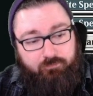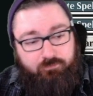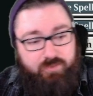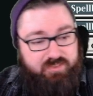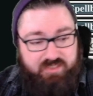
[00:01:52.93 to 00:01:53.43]

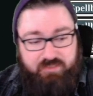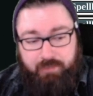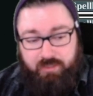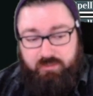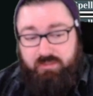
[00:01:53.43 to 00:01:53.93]
6
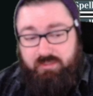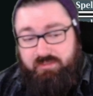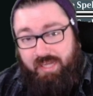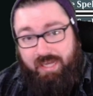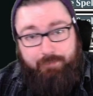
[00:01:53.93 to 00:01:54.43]
mana,
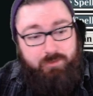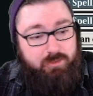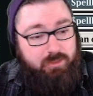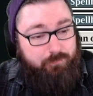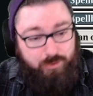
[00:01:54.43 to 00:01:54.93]
tap,
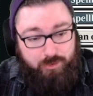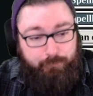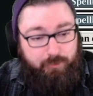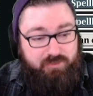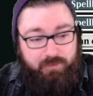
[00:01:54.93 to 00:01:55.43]
put
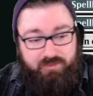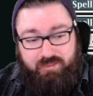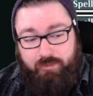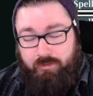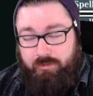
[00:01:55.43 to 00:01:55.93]
+++
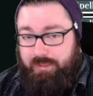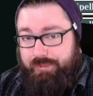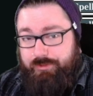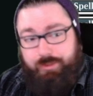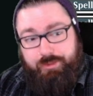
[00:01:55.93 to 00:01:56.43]
counter on
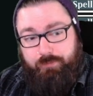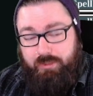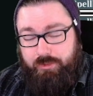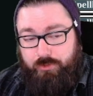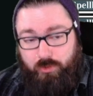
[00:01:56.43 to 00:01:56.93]
each creature we
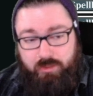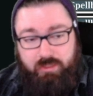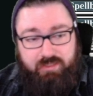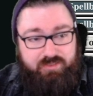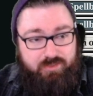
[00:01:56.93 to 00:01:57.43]
control.
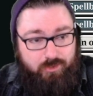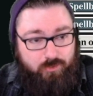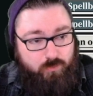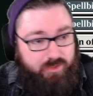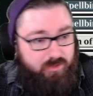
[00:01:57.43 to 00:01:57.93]
So
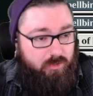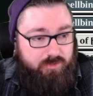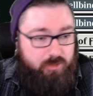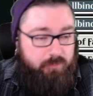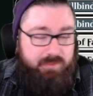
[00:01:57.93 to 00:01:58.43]
with all
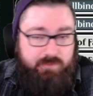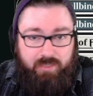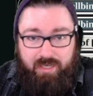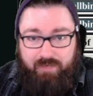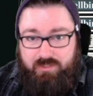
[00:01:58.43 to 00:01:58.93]
the humans we
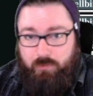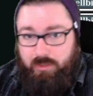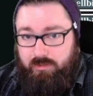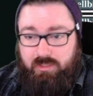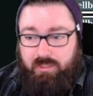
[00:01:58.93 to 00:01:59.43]
have as
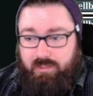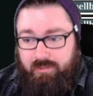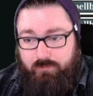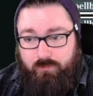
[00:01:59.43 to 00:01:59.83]
well, if we